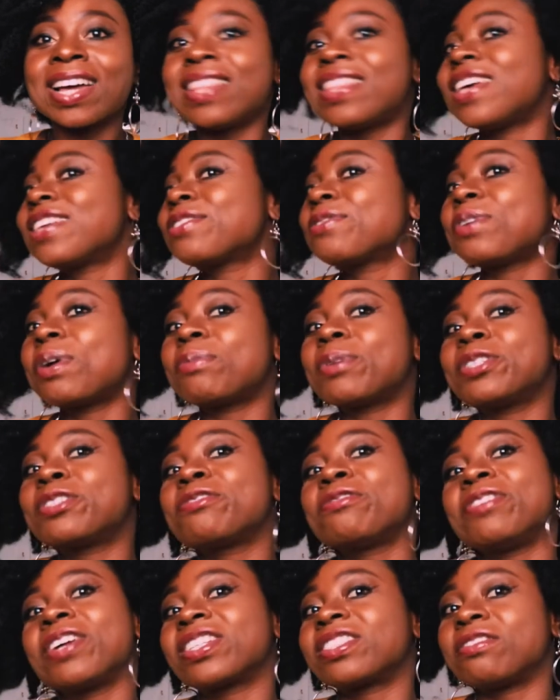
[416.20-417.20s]
there's no one going
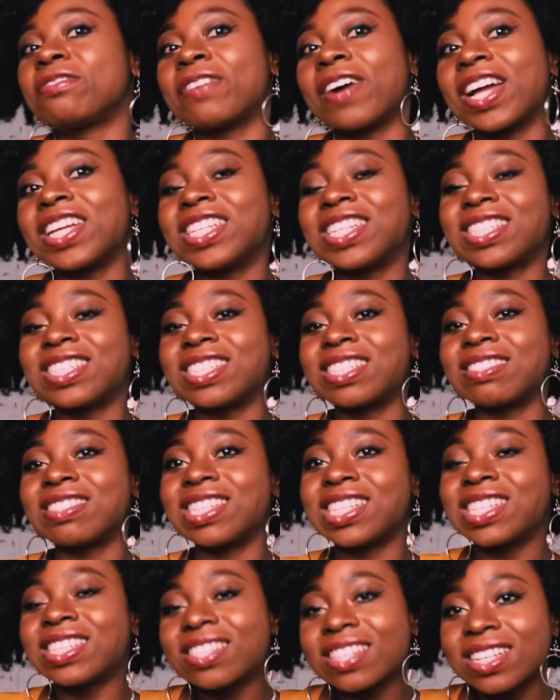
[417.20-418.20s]
to rectify this,
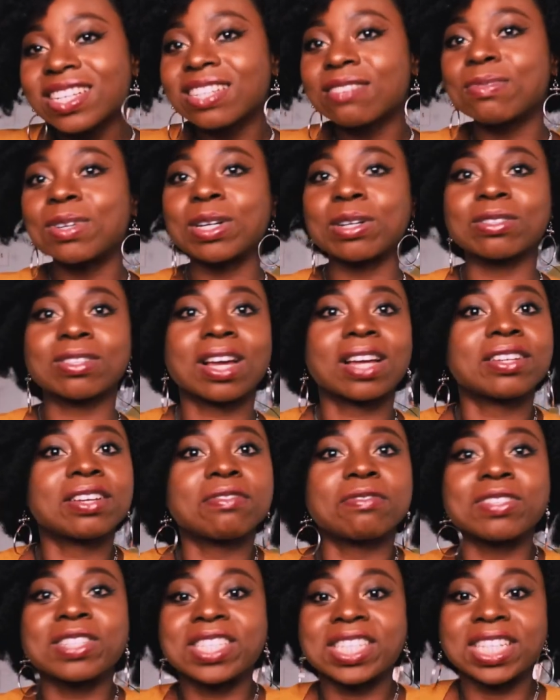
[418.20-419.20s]
this thing because i don't
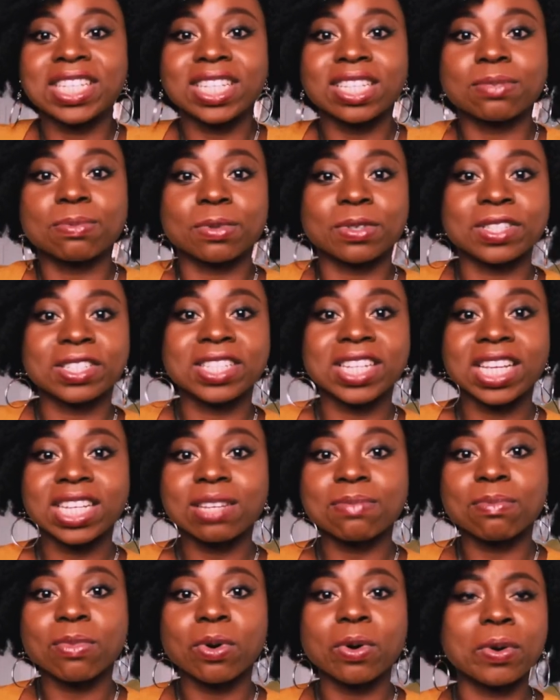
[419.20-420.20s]
even see this person
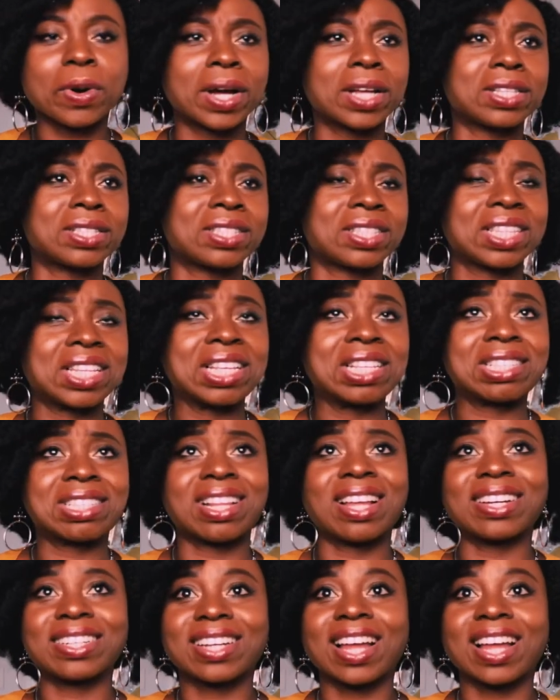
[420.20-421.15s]
anymore and things like